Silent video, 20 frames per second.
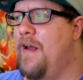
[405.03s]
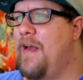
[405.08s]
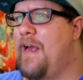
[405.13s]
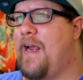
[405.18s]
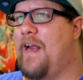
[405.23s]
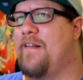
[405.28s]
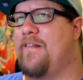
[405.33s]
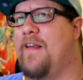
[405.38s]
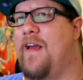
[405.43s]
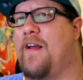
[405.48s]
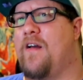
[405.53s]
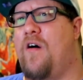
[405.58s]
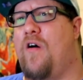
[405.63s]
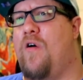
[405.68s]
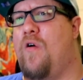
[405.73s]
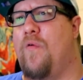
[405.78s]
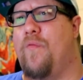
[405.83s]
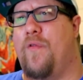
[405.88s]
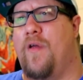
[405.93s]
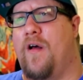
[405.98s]
He's like,
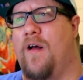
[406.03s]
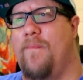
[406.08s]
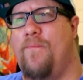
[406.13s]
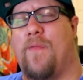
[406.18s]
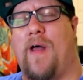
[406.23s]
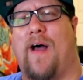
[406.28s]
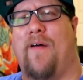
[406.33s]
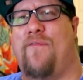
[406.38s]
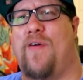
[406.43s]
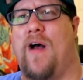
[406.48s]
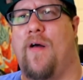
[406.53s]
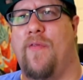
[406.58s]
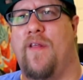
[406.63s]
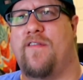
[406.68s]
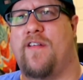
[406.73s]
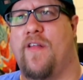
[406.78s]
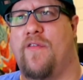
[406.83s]
oh, I found this